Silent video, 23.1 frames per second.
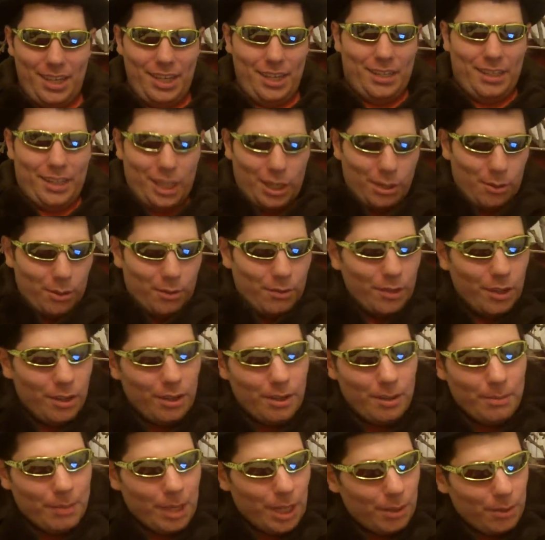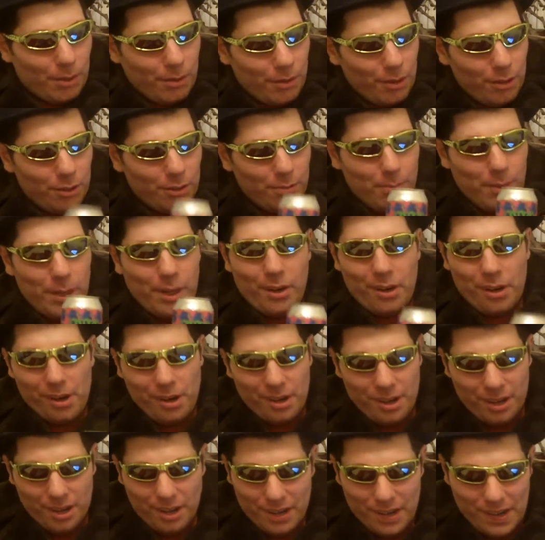I'm going to review this beer.
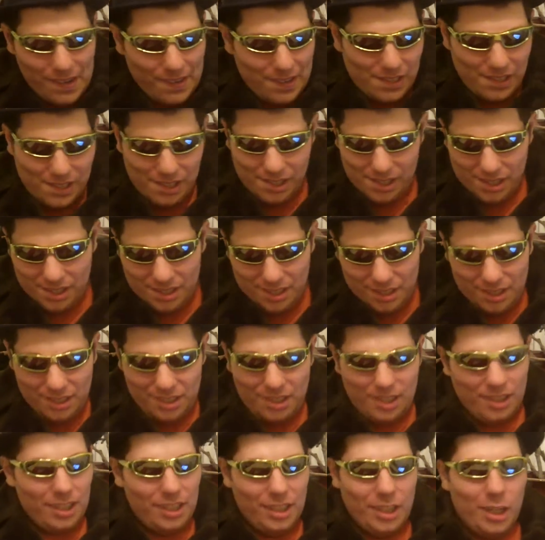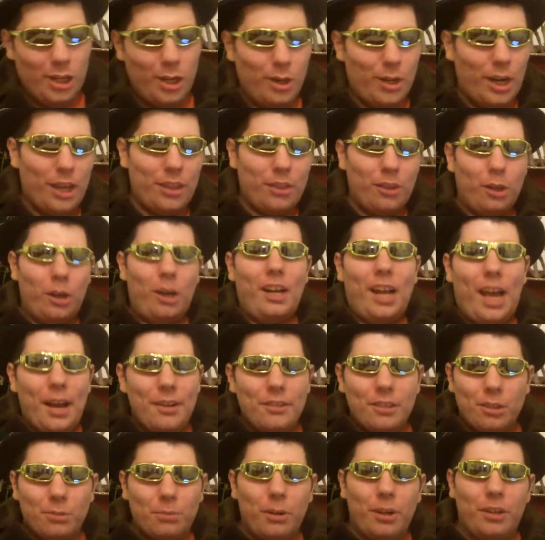You know, I thought
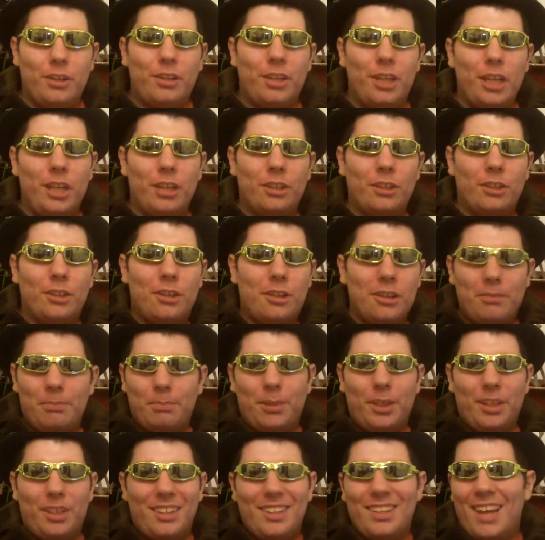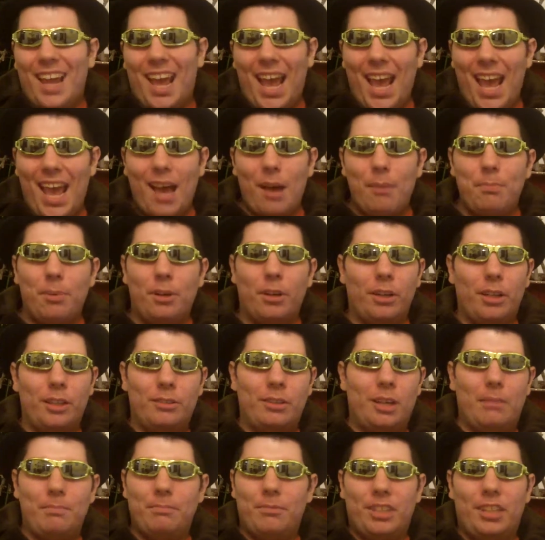I'll just wear a t-shirt, but nah, I'll put on
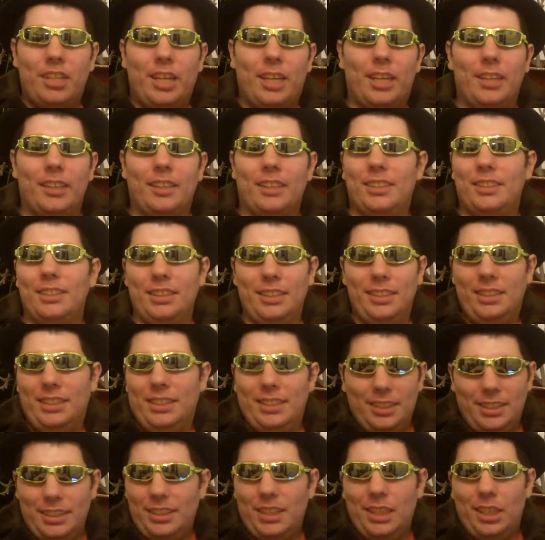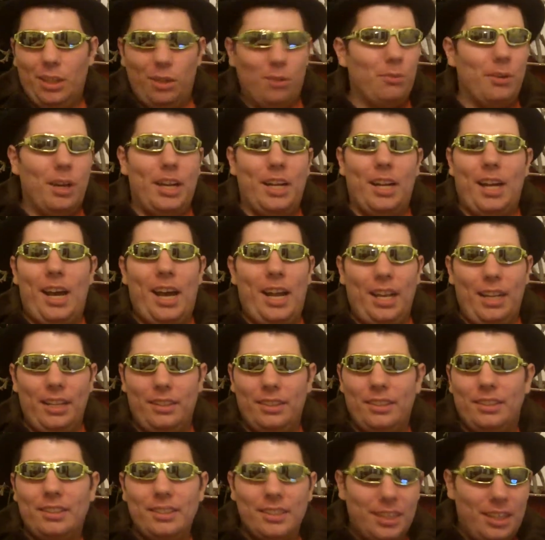something ridiculous and, you know, why not?
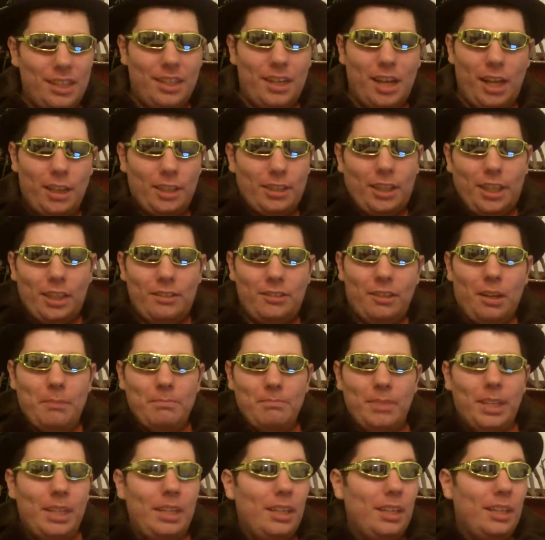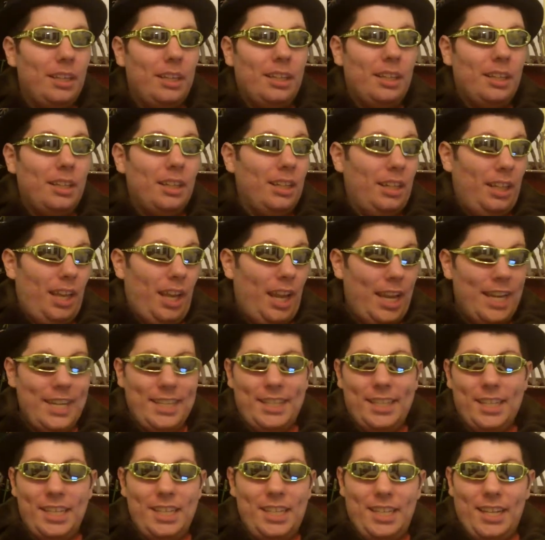I look like some
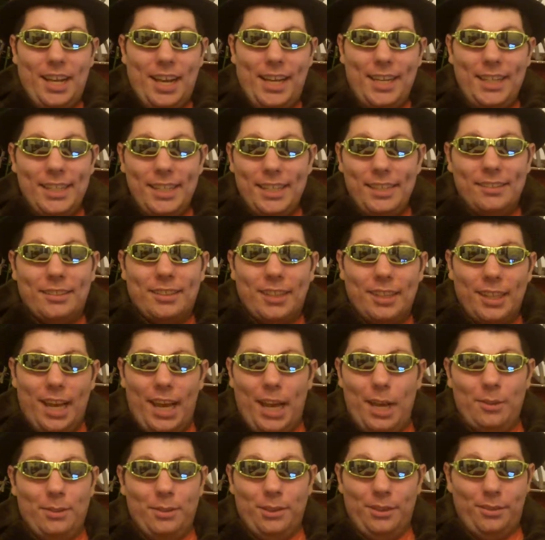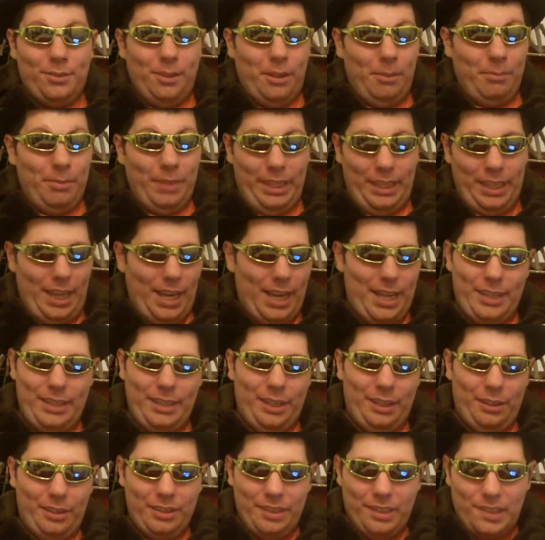1890s clown or something. I don't
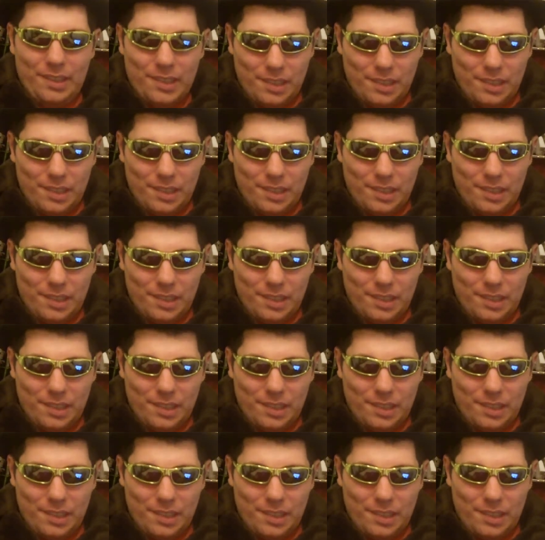know.